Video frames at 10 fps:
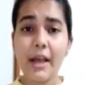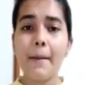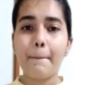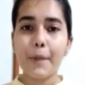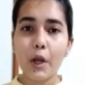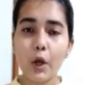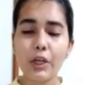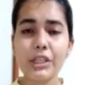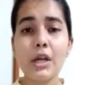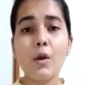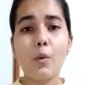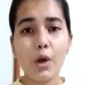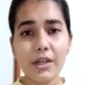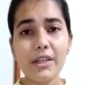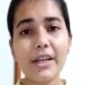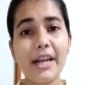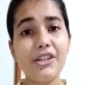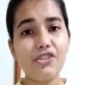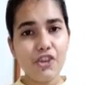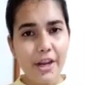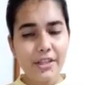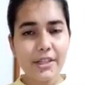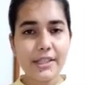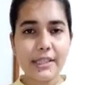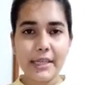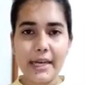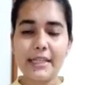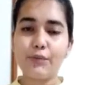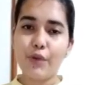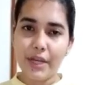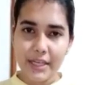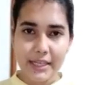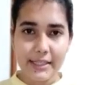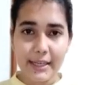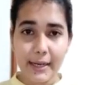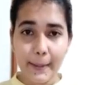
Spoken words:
because water can change its states very easily.